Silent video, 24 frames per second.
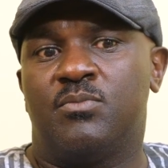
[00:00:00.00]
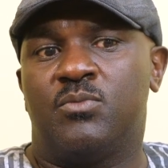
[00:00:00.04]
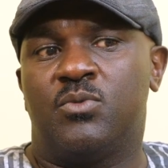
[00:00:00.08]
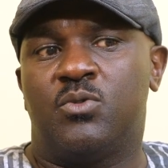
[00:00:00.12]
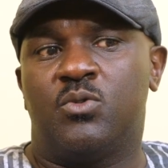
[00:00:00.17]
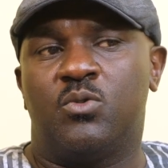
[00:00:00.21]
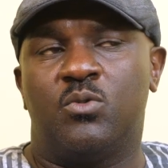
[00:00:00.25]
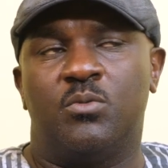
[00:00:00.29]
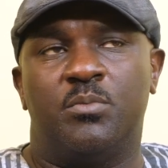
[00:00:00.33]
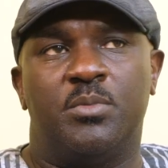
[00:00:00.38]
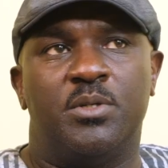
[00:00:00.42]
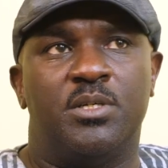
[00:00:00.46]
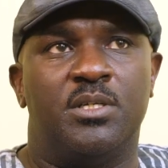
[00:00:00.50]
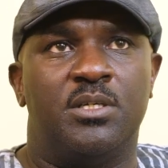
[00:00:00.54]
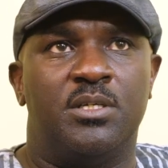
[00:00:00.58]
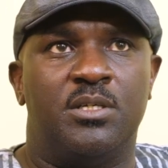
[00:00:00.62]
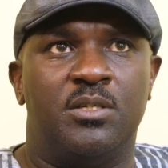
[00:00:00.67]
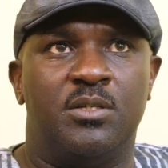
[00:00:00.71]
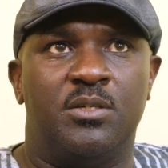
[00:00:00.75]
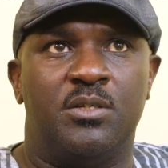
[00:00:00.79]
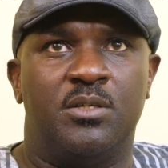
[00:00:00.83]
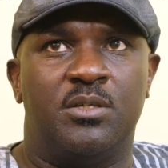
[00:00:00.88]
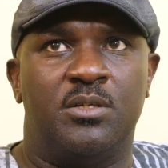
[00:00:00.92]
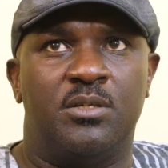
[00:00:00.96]
to
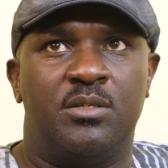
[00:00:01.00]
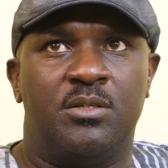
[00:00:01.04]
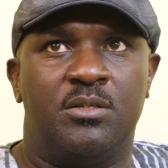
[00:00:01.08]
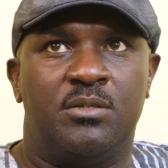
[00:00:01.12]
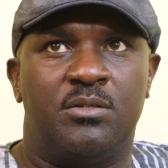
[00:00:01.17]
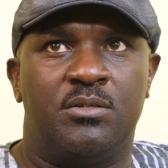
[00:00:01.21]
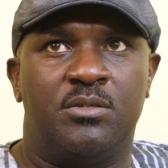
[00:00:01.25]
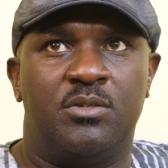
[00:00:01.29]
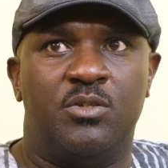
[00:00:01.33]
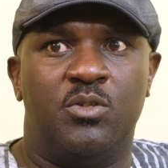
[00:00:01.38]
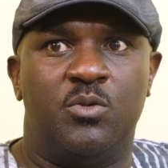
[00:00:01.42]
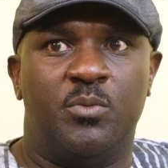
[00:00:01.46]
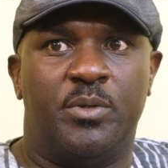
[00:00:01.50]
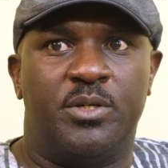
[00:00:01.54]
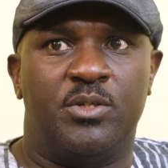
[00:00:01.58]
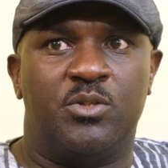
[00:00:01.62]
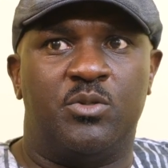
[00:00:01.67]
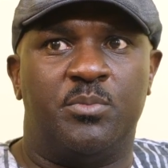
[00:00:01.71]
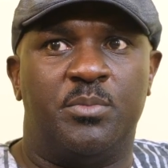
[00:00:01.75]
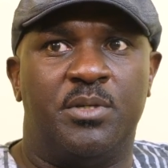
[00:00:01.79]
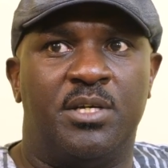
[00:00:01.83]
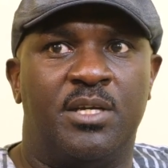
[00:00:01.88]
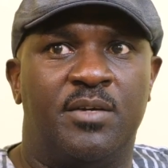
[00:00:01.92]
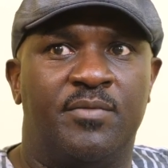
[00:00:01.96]
be, you want
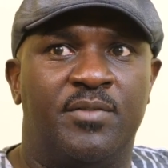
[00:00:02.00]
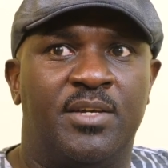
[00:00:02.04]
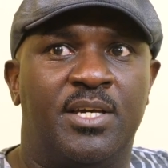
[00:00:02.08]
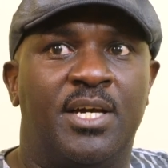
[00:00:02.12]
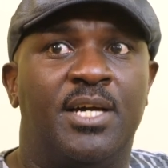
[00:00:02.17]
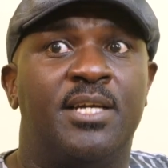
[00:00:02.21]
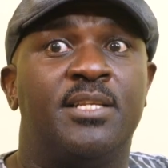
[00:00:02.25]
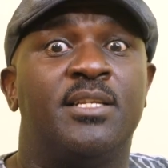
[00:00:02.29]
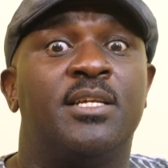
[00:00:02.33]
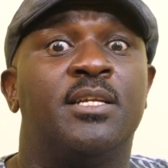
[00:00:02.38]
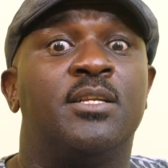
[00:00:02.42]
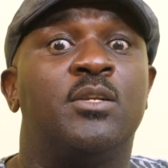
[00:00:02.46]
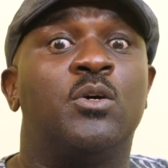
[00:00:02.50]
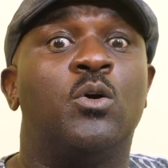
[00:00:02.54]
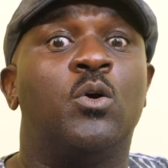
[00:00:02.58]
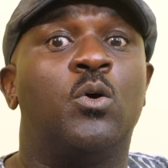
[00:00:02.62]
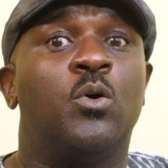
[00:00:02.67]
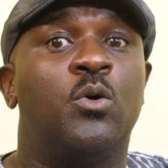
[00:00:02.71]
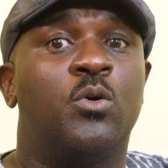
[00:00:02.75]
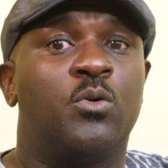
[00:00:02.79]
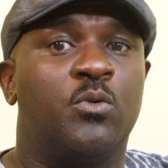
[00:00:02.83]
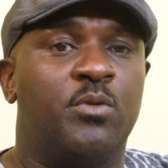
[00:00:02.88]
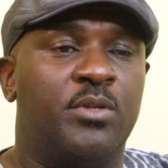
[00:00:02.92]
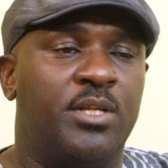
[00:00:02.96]
to be heavy-handed,
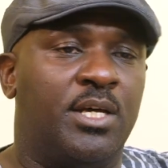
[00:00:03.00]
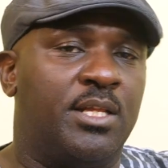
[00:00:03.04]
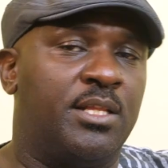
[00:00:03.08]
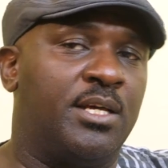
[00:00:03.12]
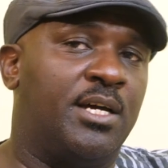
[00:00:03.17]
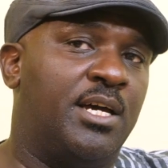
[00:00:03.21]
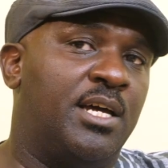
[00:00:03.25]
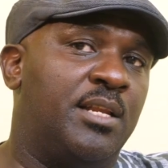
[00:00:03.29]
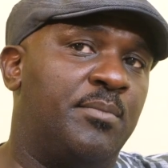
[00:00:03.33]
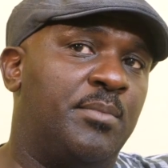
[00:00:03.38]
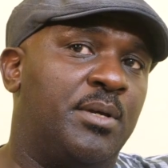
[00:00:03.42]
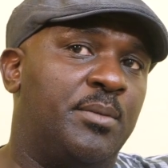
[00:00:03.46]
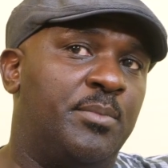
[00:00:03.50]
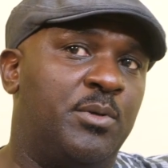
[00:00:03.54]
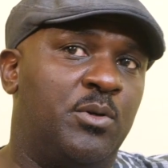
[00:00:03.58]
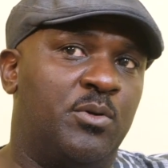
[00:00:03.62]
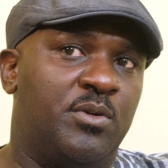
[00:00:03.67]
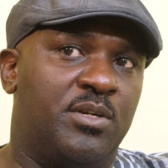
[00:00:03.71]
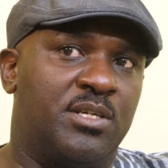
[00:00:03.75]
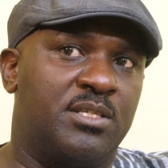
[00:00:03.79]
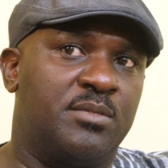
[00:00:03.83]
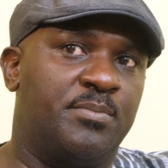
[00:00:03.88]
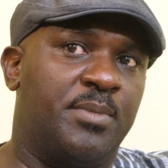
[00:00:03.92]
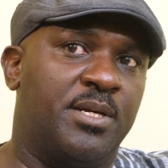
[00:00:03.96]
or on the other hand, maybe you're
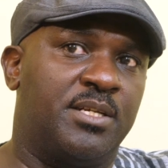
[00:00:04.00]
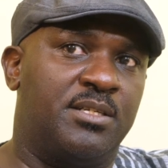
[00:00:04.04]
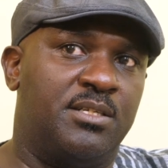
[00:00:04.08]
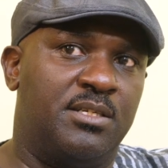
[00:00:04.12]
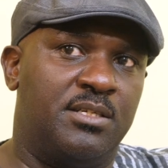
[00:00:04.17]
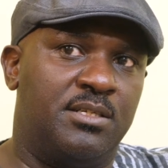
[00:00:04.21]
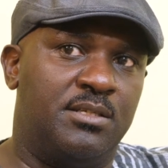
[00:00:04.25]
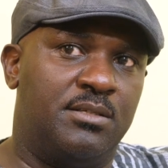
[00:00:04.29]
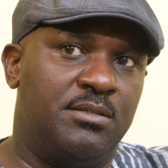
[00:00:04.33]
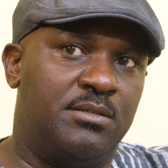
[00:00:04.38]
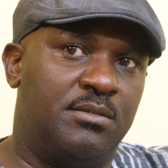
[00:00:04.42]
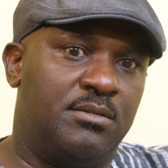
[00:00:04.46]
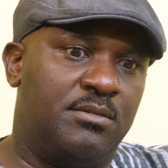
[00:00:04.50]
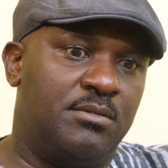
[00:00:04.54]
expecting